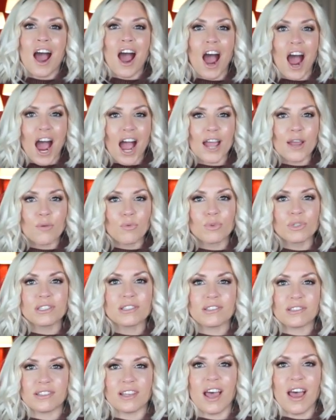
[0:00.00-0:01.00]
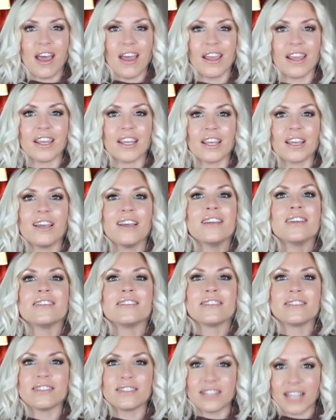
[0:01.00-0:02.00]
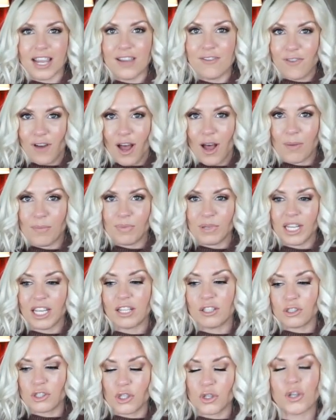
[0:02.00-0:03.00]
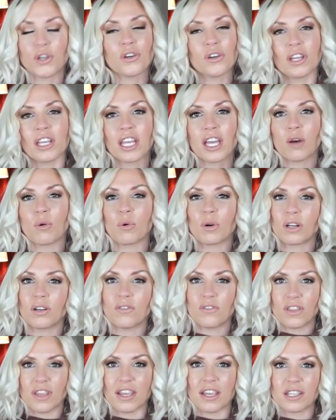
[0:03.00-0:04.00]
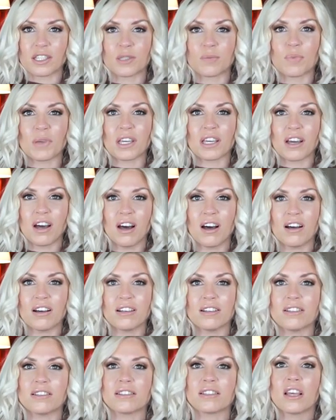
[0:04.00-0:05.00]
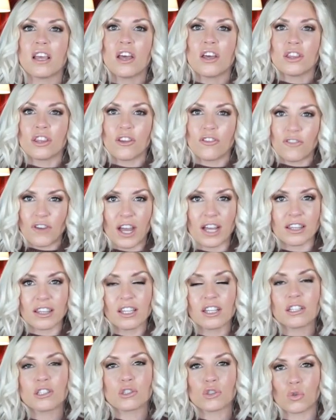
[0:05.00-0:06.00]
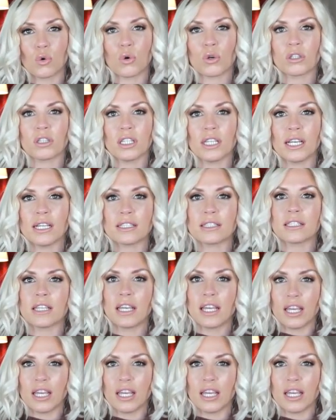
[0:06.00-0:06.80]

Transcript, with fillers: I would say save up until you can get one of these because the fact that it's cordless,